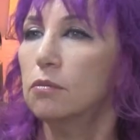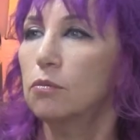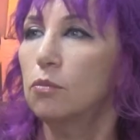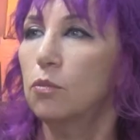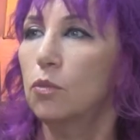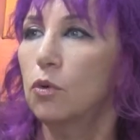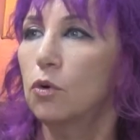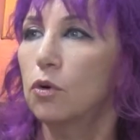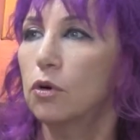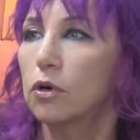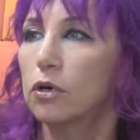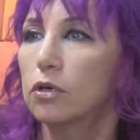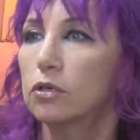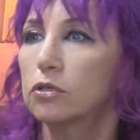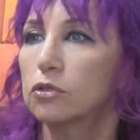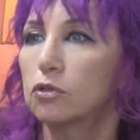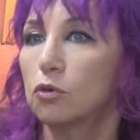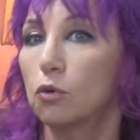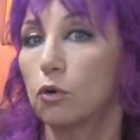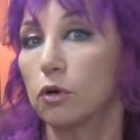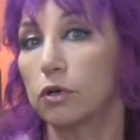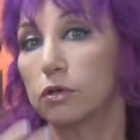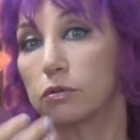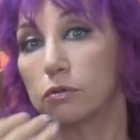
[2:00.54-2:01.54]
more
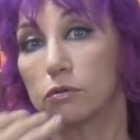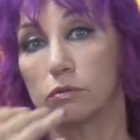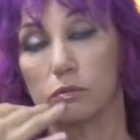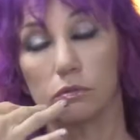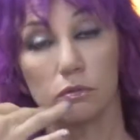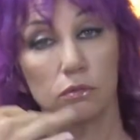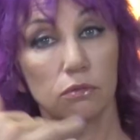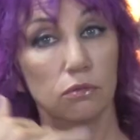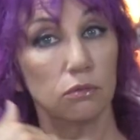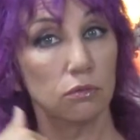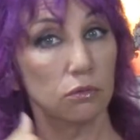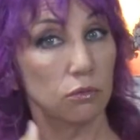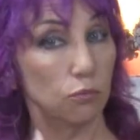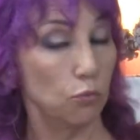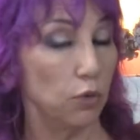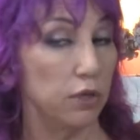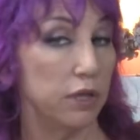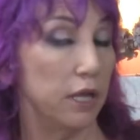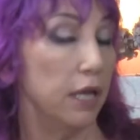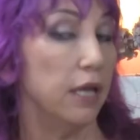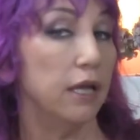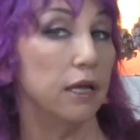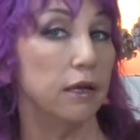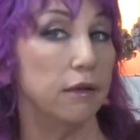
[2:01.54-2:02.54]
toward
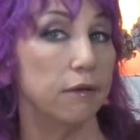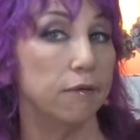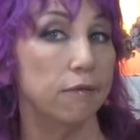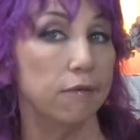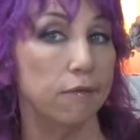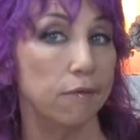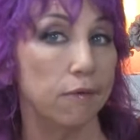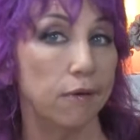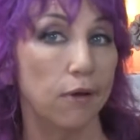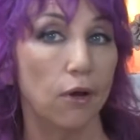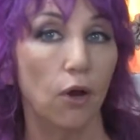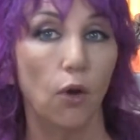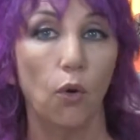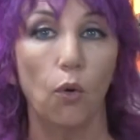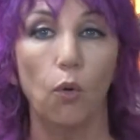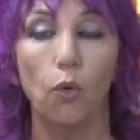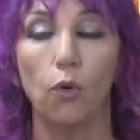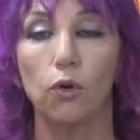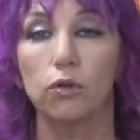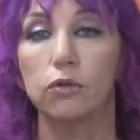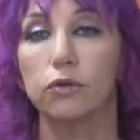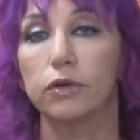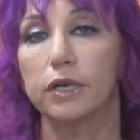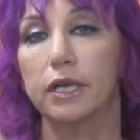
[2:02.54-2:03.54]
within
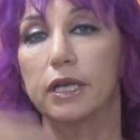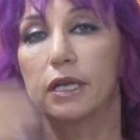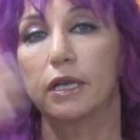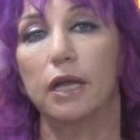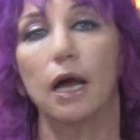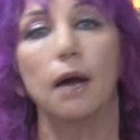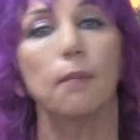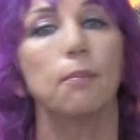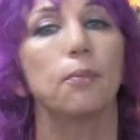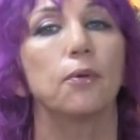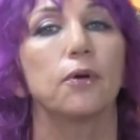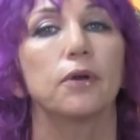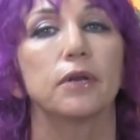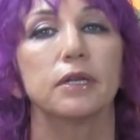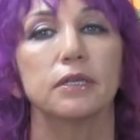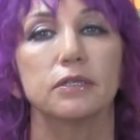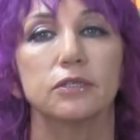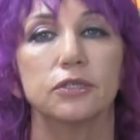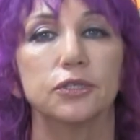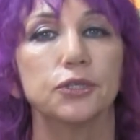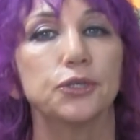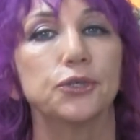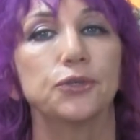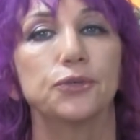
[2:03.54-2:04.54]
or looking upward
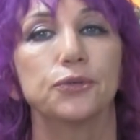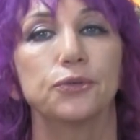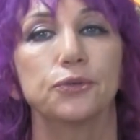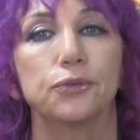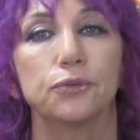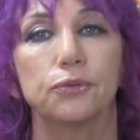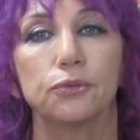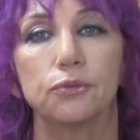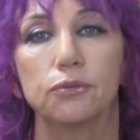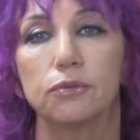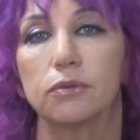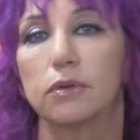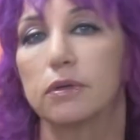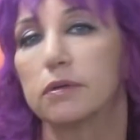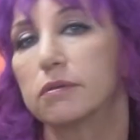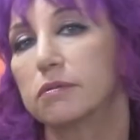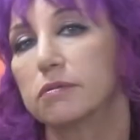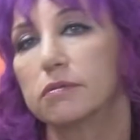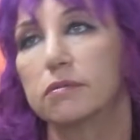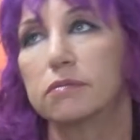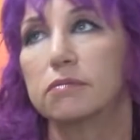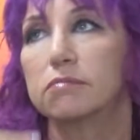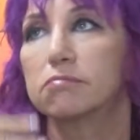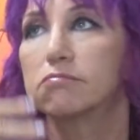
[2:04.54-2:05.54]
into
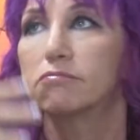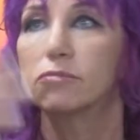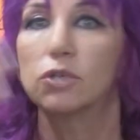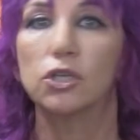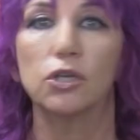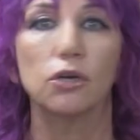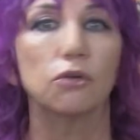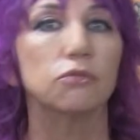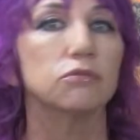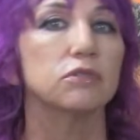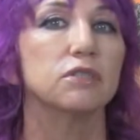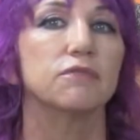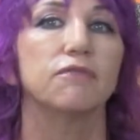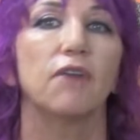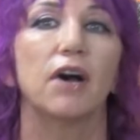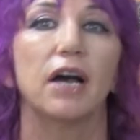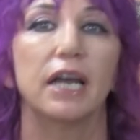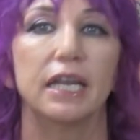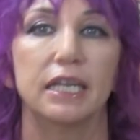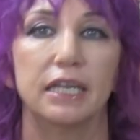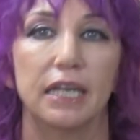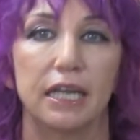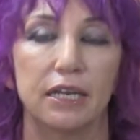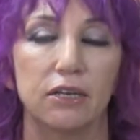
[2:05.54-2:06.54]
you know
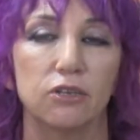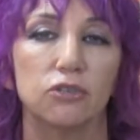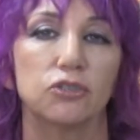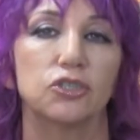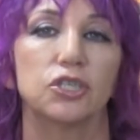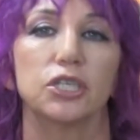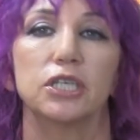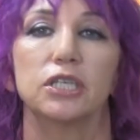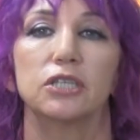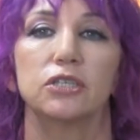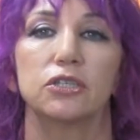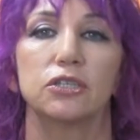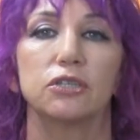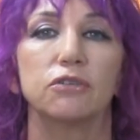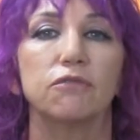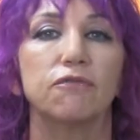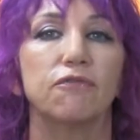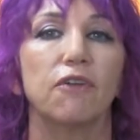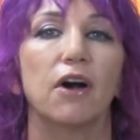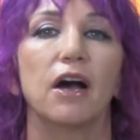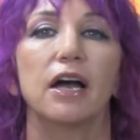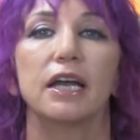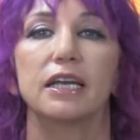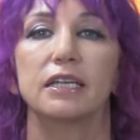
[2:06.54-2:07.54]
divine energy to
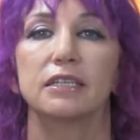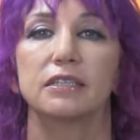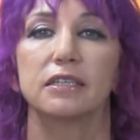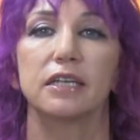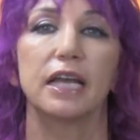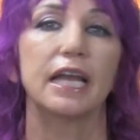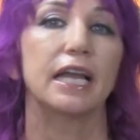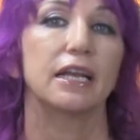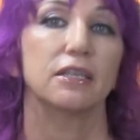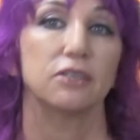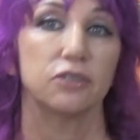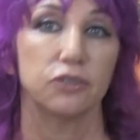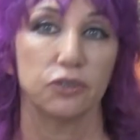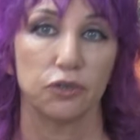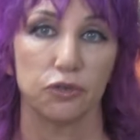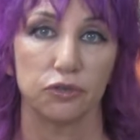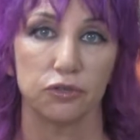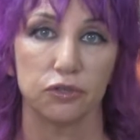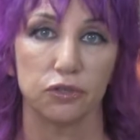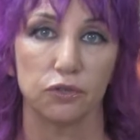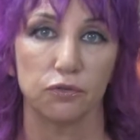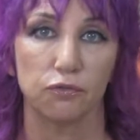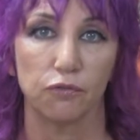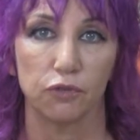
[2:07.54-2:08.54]
find
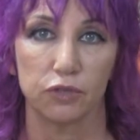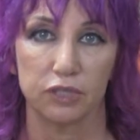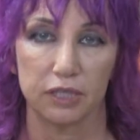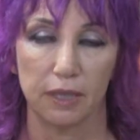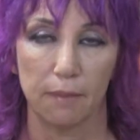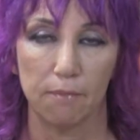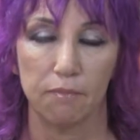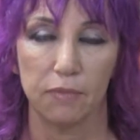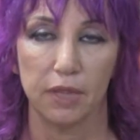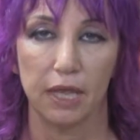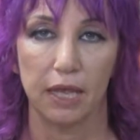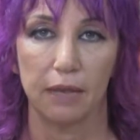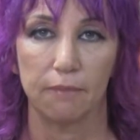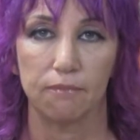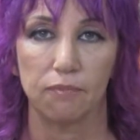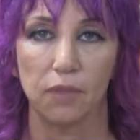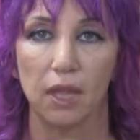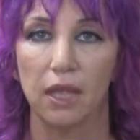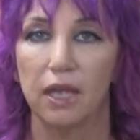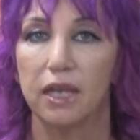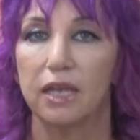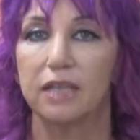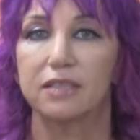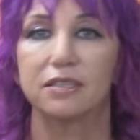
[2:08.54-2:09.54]
answers for something
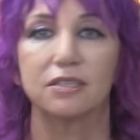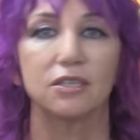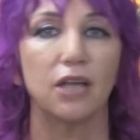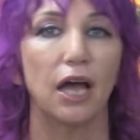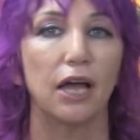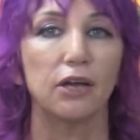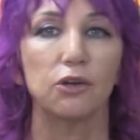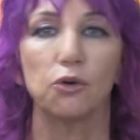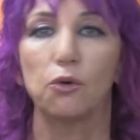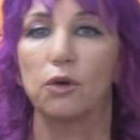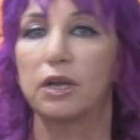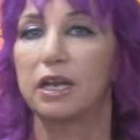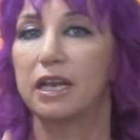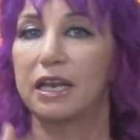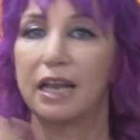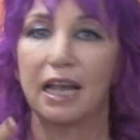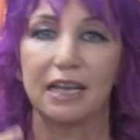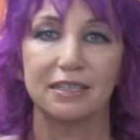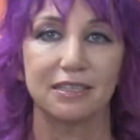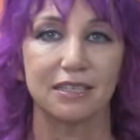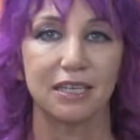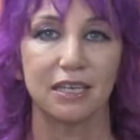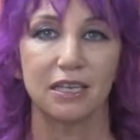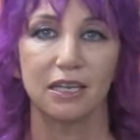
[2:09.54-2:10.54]
it's not going and
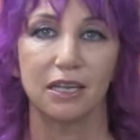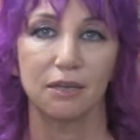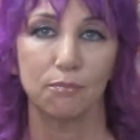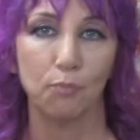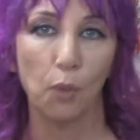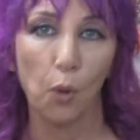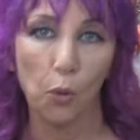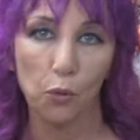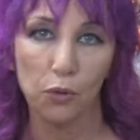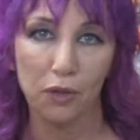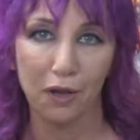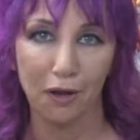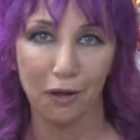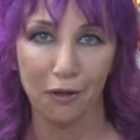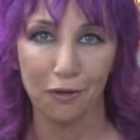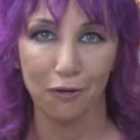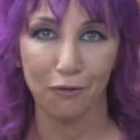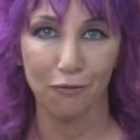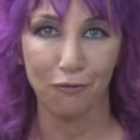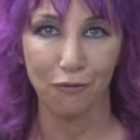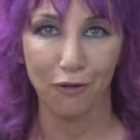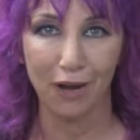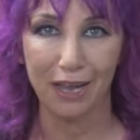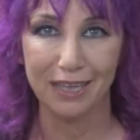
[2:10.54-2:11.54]
asking and polling all your
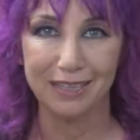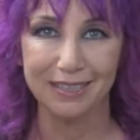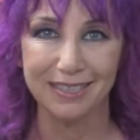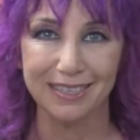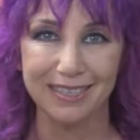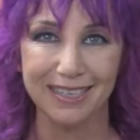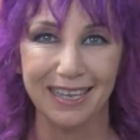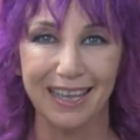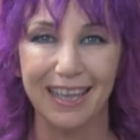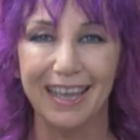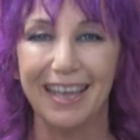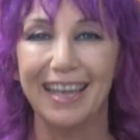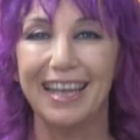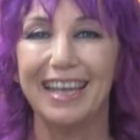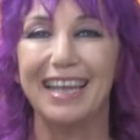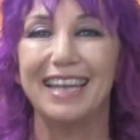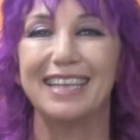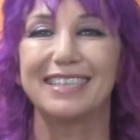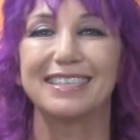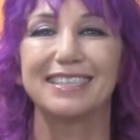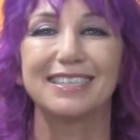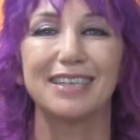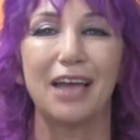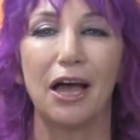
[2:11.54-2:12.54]
friends
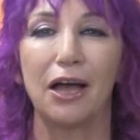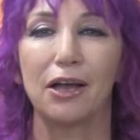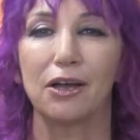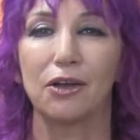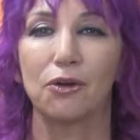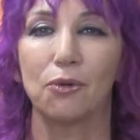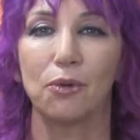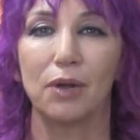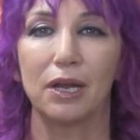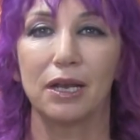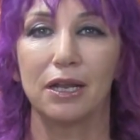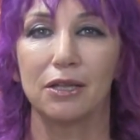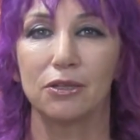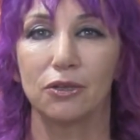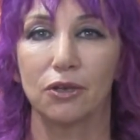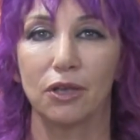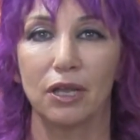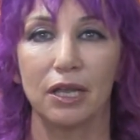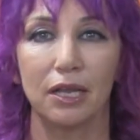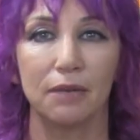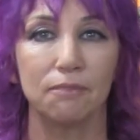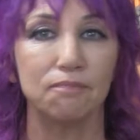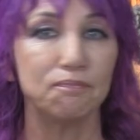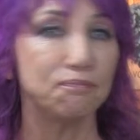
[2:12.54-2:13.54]
it's not going and
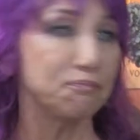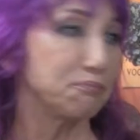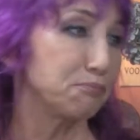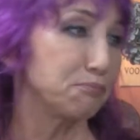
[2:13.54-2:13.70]
looking